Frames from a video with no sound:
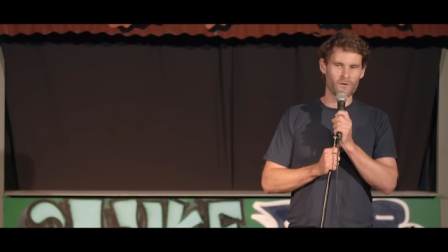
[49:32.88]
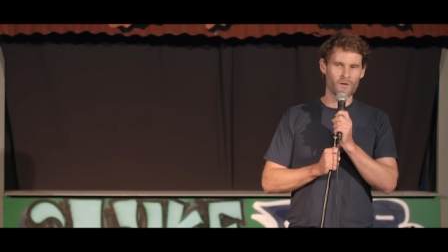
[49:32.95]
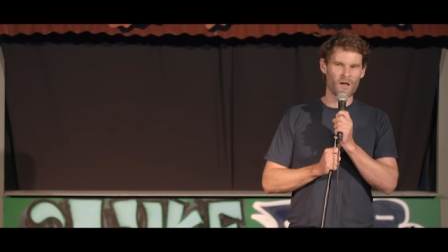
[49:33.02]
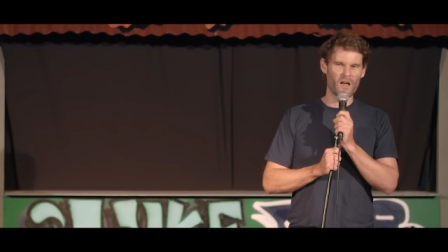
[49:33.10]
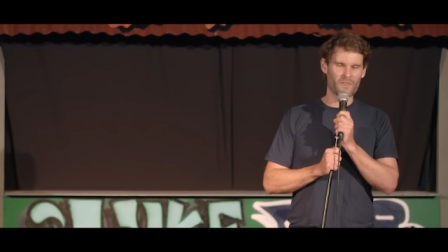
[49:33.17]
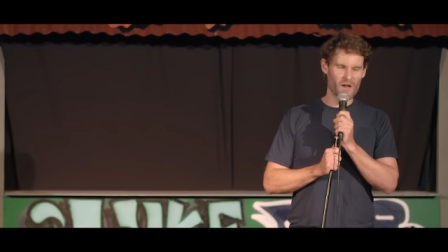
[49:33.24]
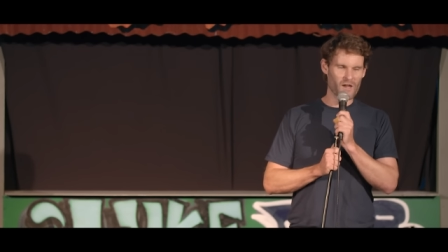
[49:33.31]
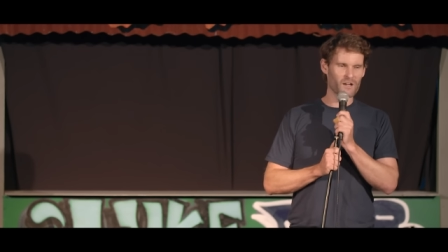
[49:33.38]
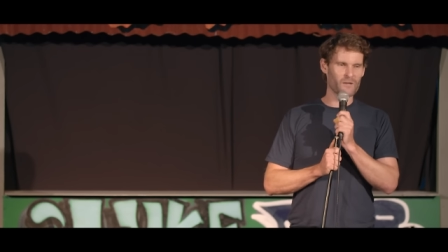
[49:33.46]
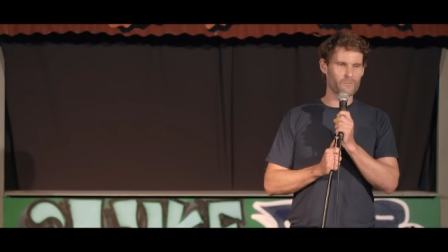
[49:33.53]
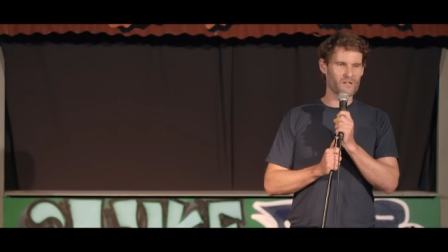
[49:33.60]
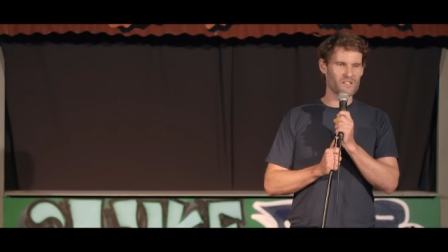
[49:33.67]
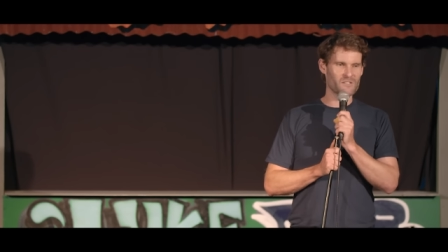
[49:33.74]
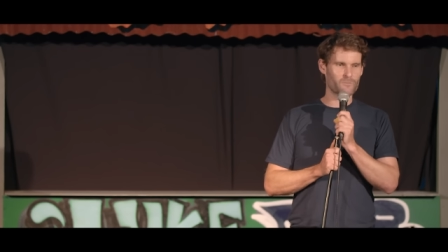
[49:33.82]
Are they
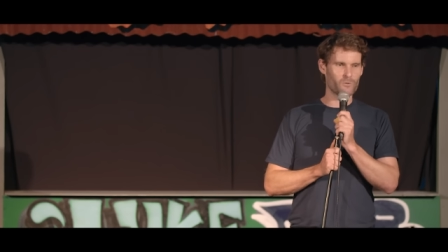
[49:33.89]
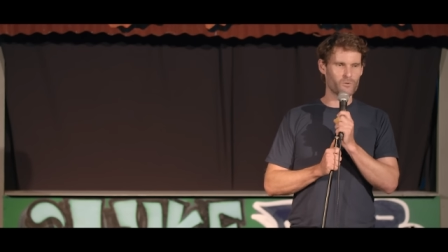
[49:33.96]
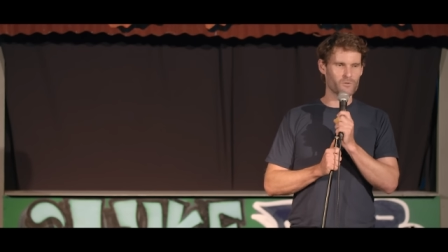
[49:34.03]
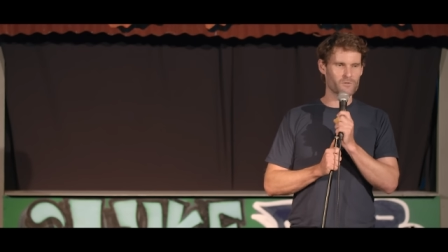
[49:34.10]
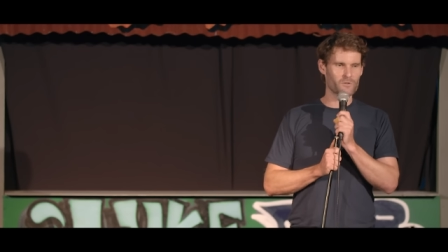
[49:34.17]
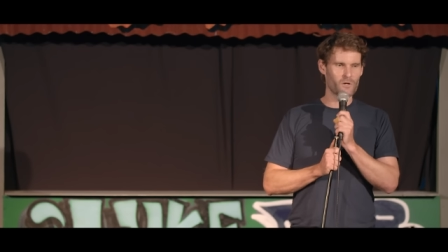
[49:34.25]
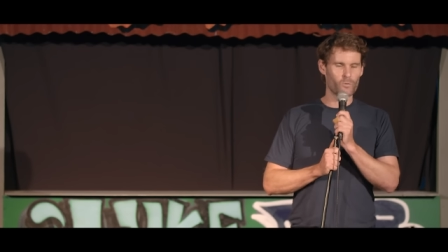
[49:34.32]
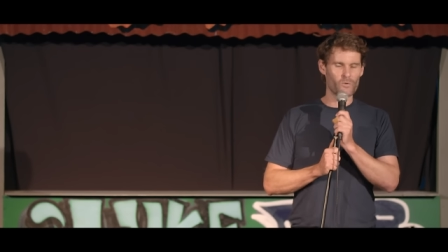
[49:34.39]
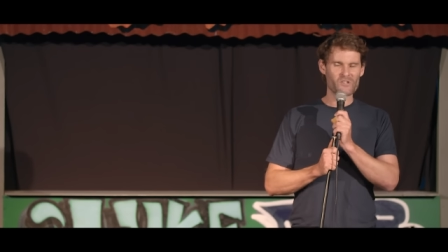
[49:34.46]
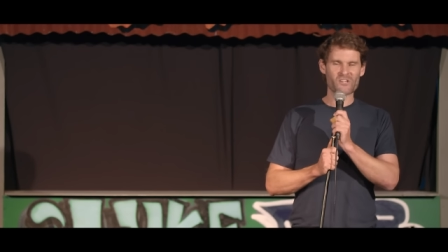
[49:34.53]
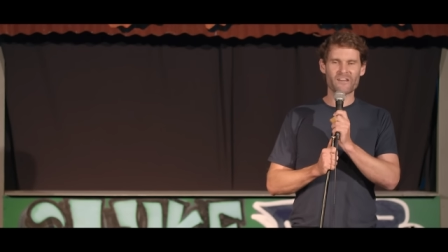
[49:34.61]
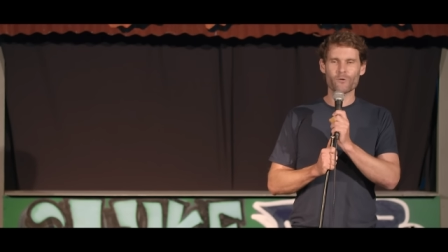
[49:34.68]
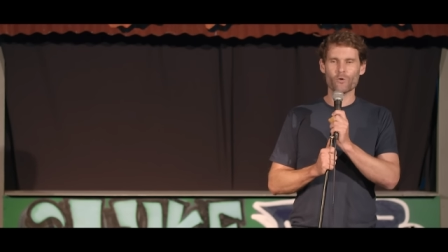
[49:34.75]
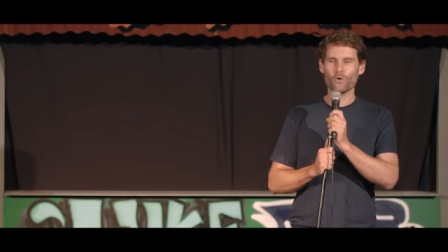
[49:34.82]
Olympic sports? We
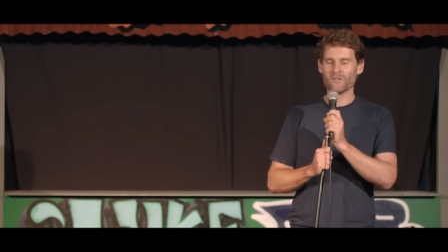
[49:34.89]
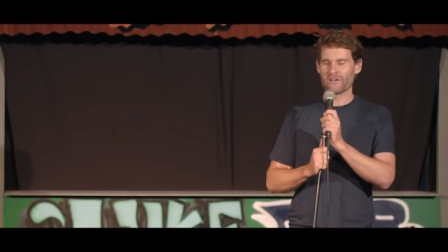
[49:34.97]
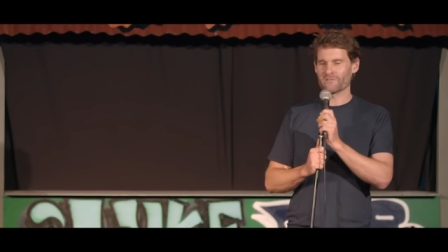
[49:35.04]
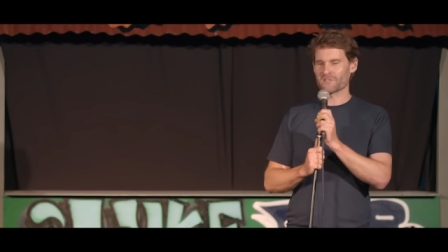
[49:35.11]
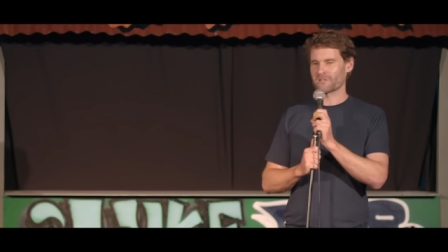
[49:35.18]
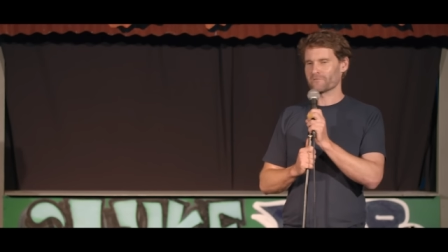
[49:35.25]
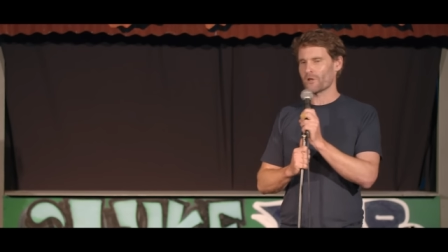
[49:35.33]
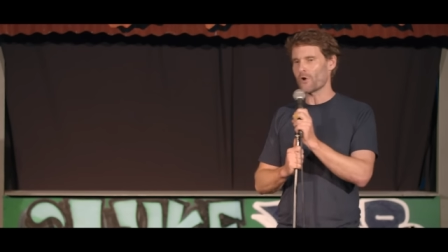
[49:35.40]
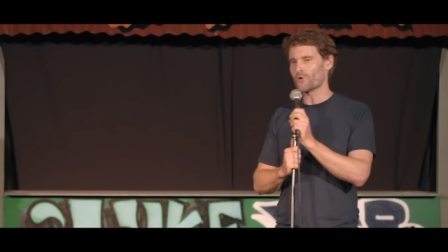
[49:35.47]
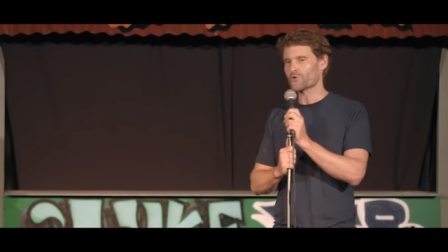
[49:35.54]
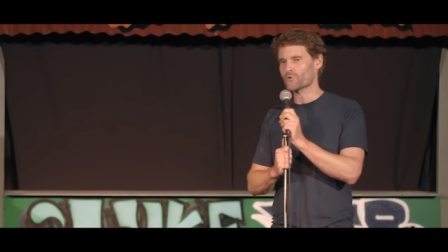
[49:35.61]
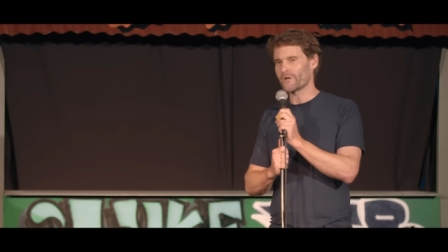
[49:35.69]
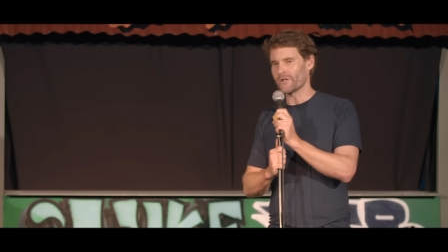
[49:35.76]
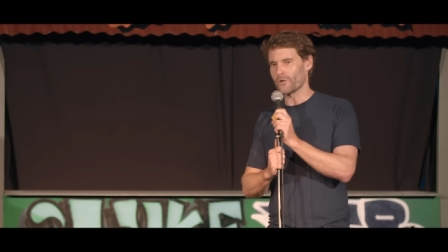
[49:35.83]
should get all levels of low
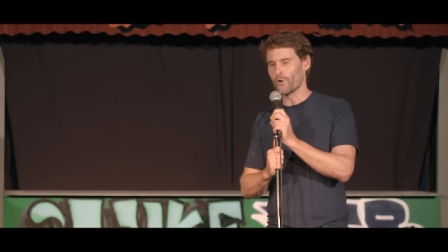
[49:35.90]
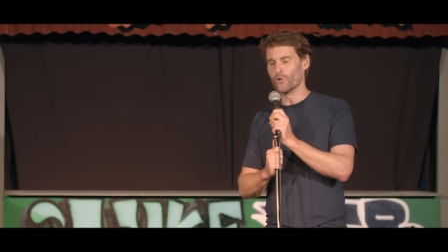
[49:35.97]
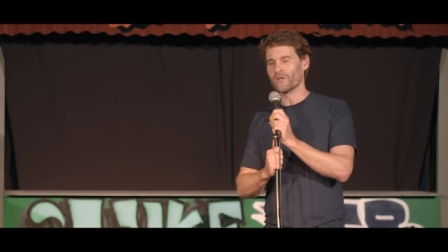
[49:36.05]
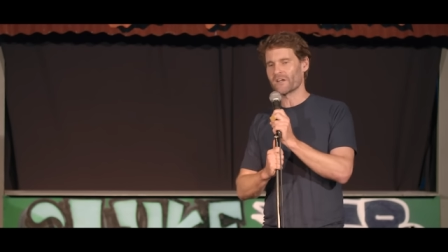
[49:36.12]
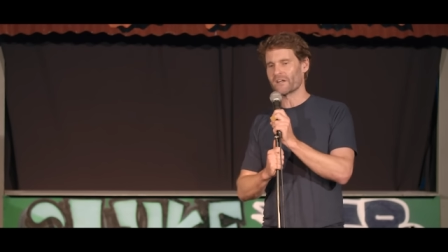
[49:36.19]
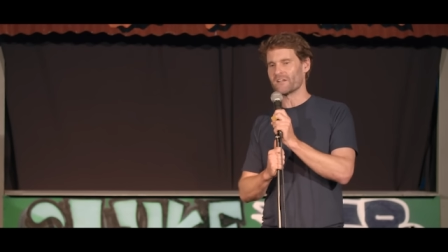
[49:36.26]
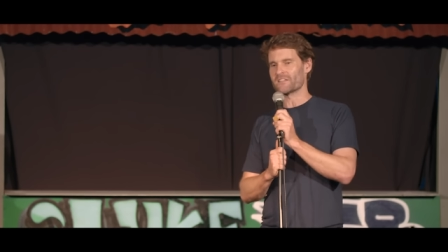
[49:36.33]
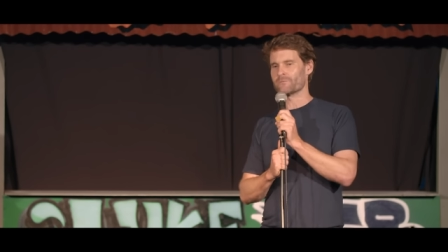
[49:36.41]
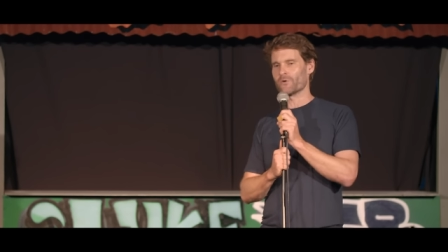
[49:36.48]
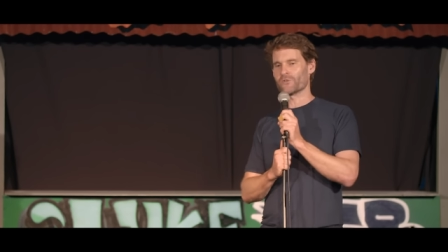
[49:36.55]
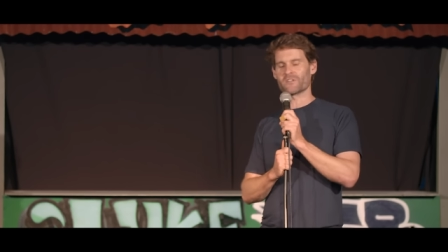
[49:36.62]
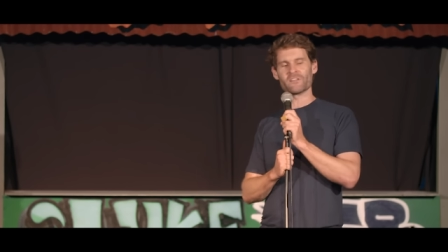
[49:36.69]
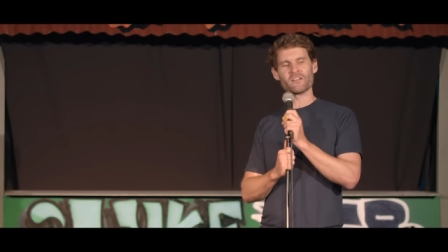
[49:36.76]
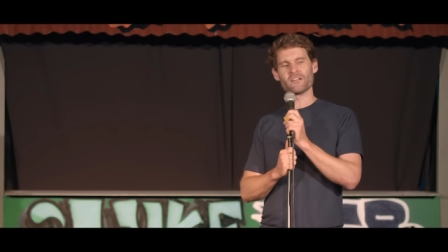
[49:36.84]
street hooliganism
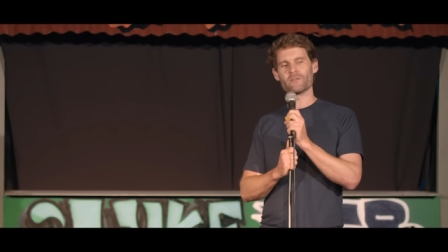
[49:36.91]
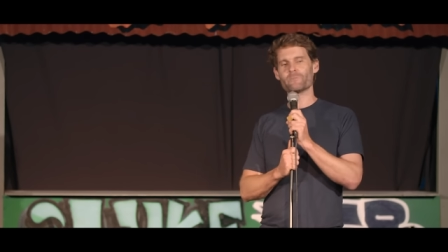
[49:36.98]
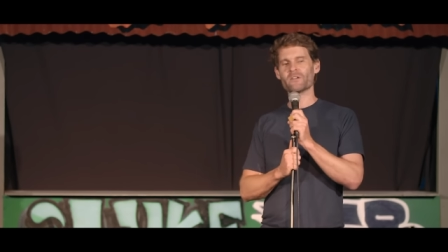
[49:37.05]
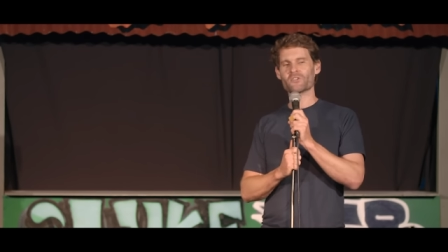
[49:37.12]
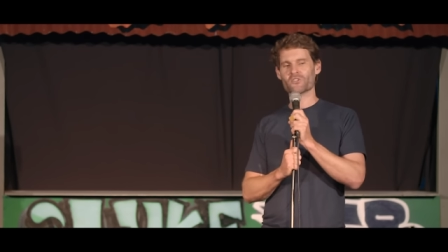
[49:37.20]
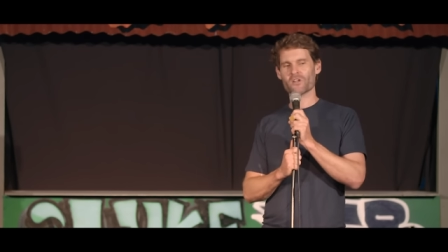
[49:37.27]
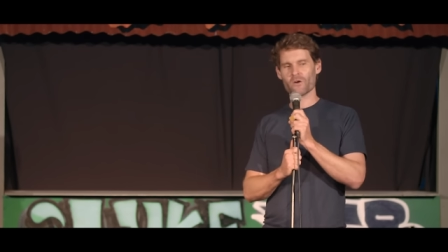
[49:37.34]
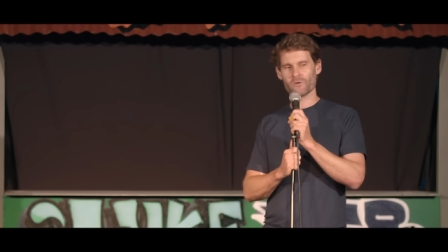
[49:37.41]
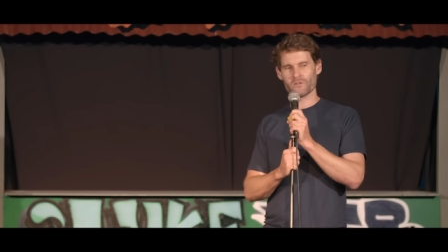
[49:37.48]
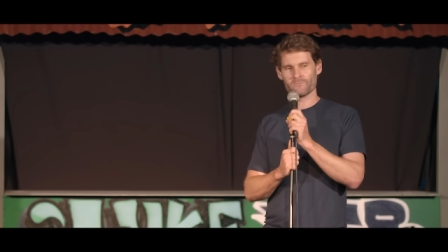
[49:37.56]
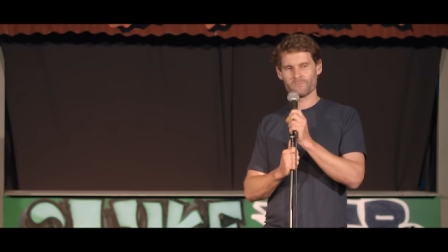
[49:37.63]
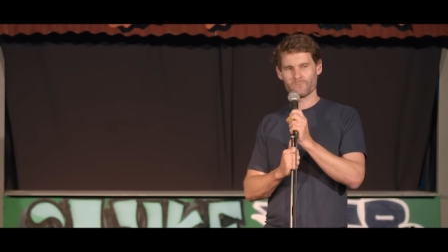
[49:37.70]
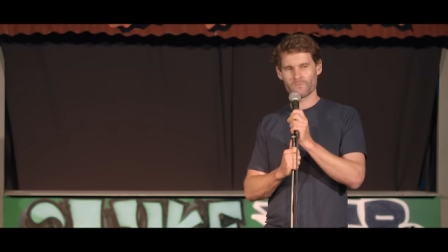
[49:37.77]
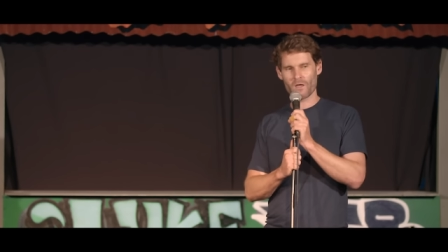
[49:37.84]
onto the Olympics, shall we?
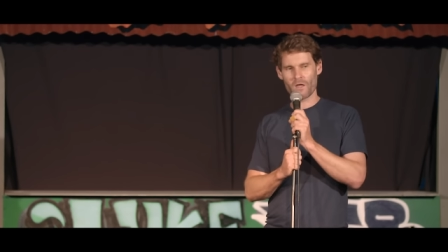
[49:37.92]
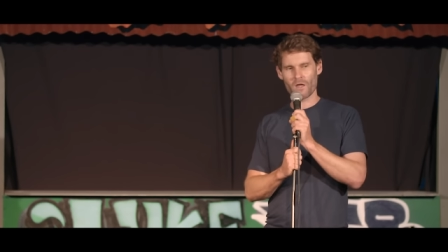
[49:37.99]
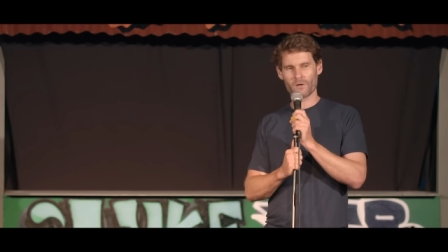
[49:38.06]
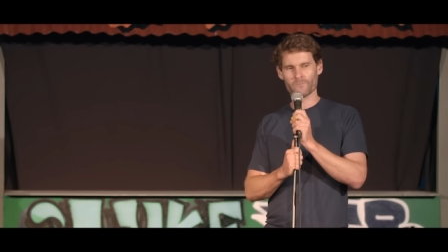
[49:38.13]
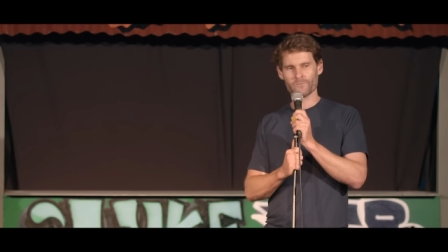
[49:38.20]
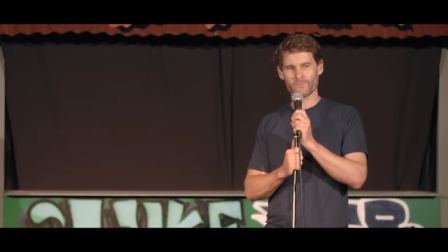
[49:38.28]
Yeah.